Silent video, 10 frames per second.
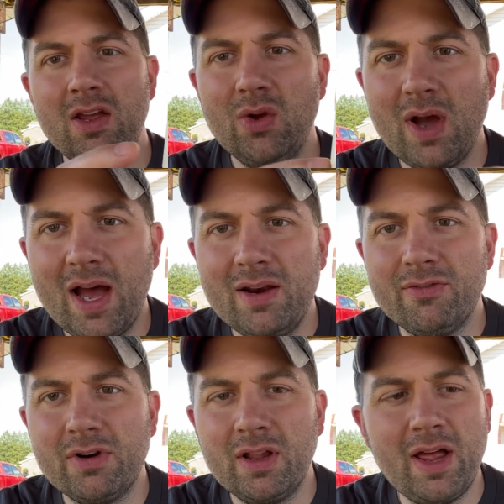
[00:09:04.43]
You got
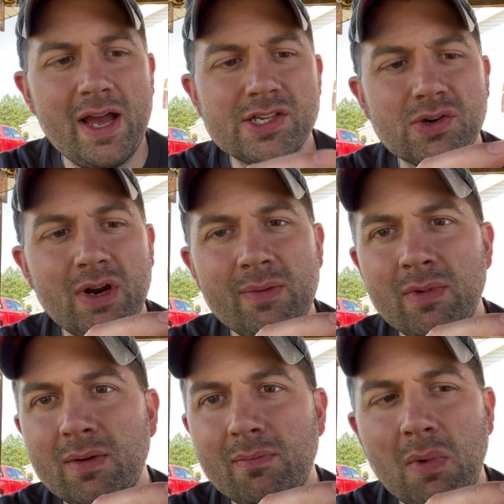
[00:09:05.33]
vanilla ice
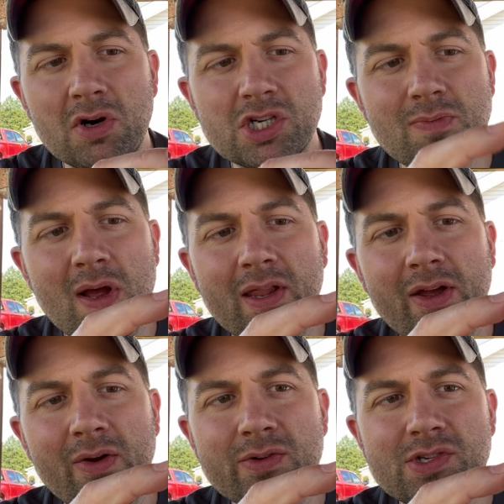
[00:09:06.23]
cream,
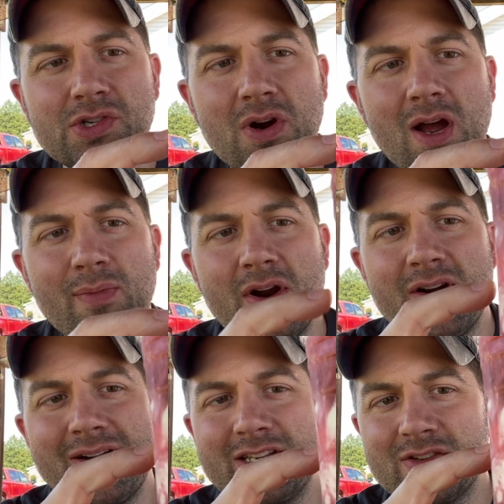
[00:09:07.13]
marshmallow,
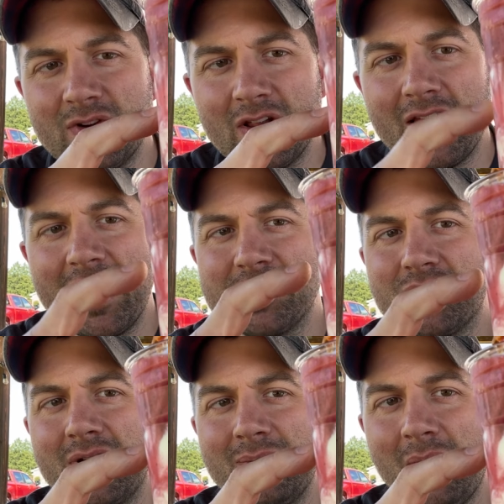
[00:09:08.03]
strawberries, vanilla ice
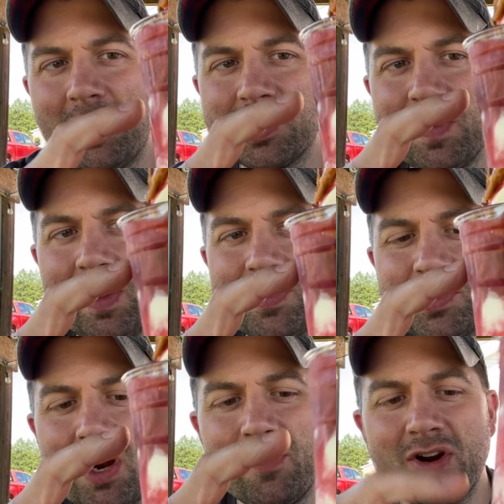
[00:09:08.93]
cream, marshmallow,
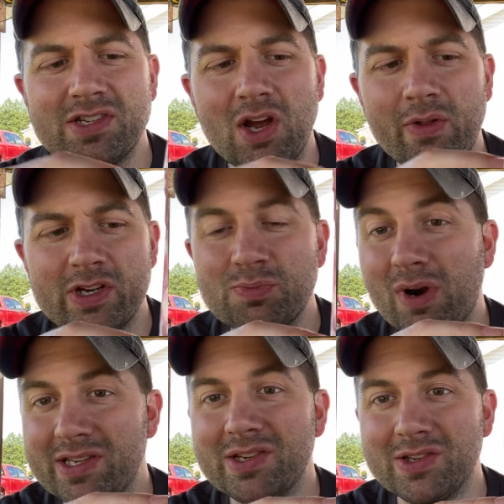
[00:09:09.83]
strawberries. Oh, there's
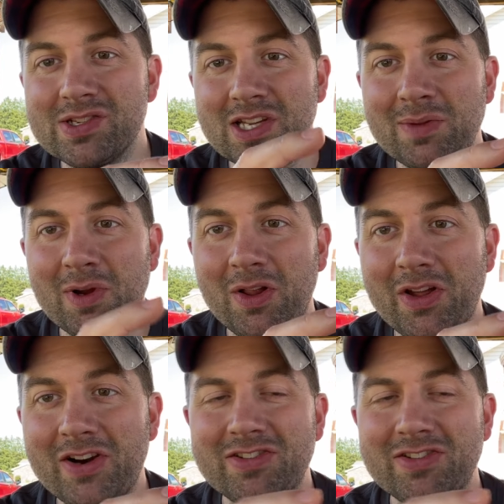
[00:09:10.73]
pretzels in the middle there